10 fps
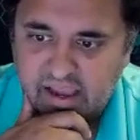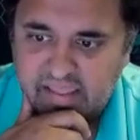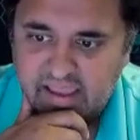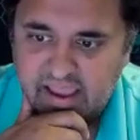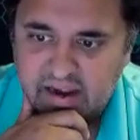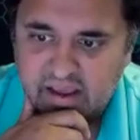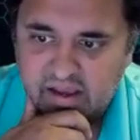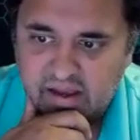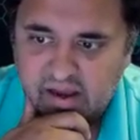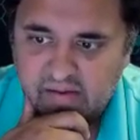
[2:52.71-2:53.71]
And then
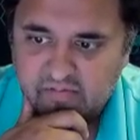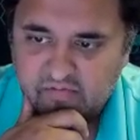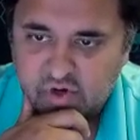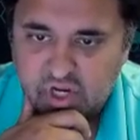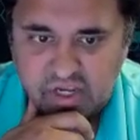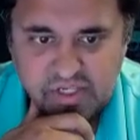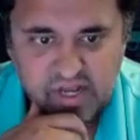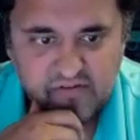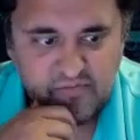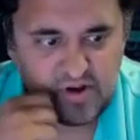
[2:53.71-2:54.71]
the Virginia
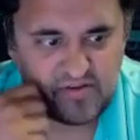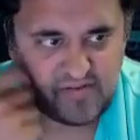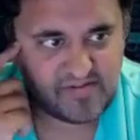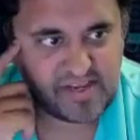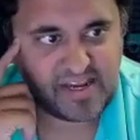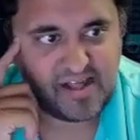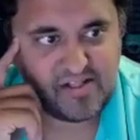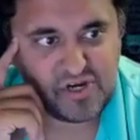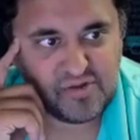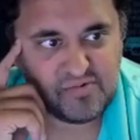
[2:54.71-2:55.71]
Center for Innovative
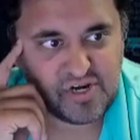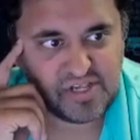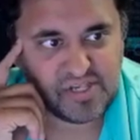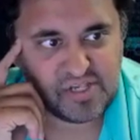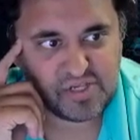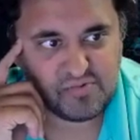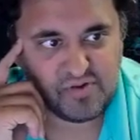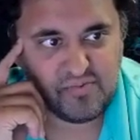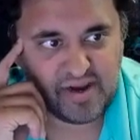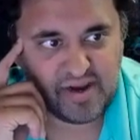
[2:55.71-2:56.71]
Technology, which has since
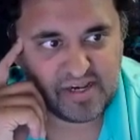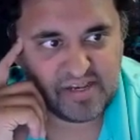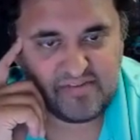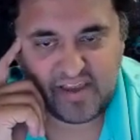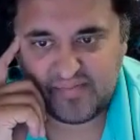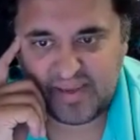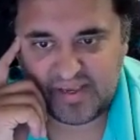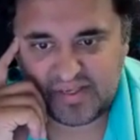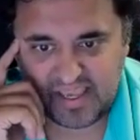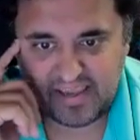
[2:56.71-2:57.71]
rebranded to
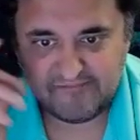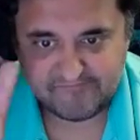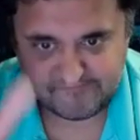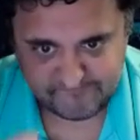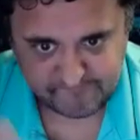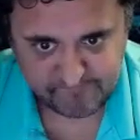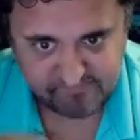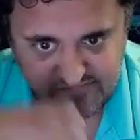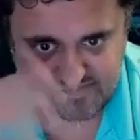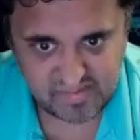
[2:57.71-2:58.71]
VIPC,
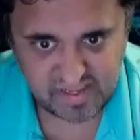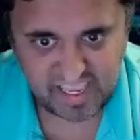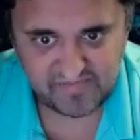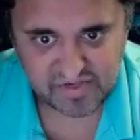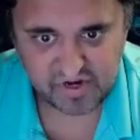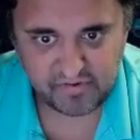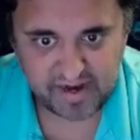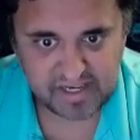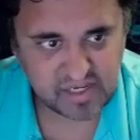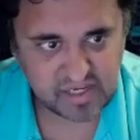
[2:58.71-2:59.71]
gave us a
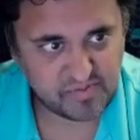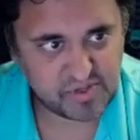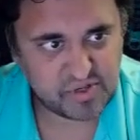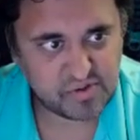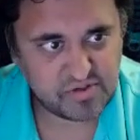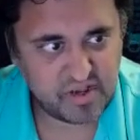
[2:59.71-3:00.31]
grant to pursue